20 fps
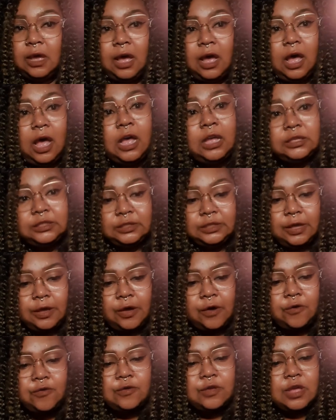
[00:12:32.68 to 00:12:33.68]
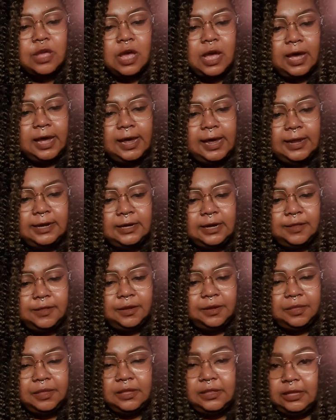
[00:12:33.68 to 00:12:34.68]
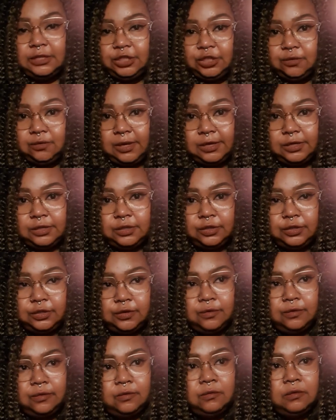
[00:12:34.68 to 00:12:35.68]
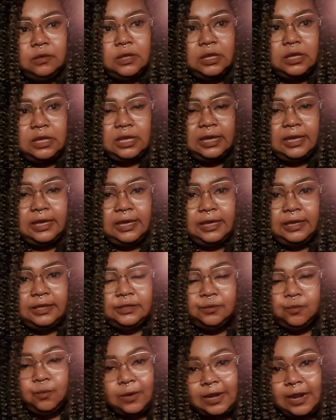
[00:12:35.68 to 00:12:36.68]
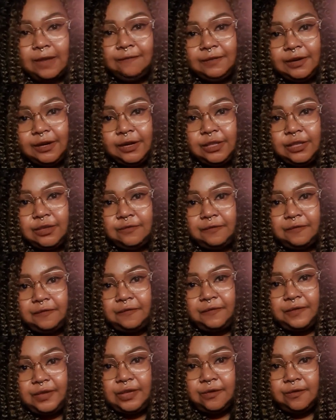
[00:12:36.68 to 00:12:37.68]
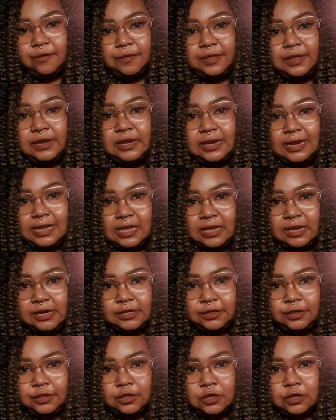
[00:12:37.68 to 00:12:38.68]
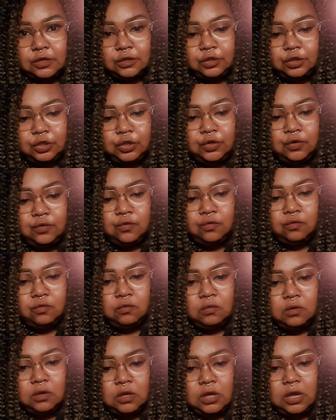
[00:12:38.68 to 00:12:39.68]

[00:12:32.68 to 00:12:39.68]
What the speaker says: Also, another thing that you can do is whenever you feel the need to